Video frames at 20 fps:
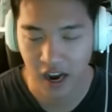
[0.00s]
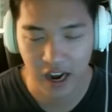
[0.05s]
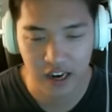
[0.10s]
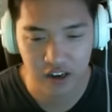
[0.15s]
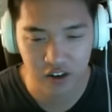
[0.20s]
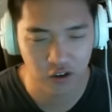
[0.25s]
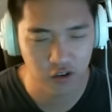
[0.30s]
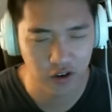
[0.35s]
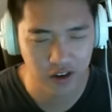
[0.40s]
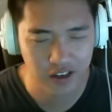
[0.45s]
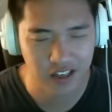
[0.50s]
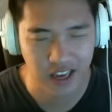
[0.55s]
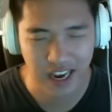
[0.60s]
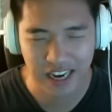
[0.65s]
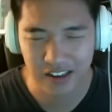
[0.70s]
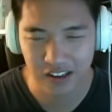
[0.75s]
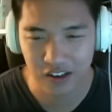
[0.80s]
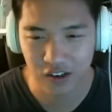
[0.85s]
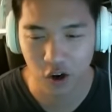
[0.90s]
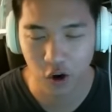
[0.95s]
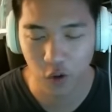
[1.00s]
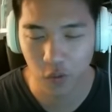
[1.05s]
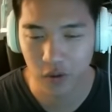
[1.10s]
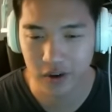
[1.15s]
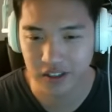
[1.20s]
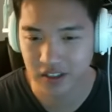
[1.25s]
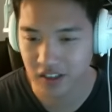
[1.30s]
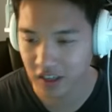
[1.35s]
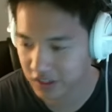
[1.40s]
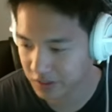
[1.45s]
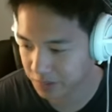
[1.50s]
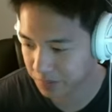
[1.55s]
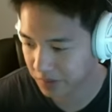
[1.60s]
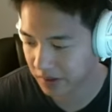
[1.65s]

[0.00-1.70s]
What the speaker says: I don't exactly know what it does,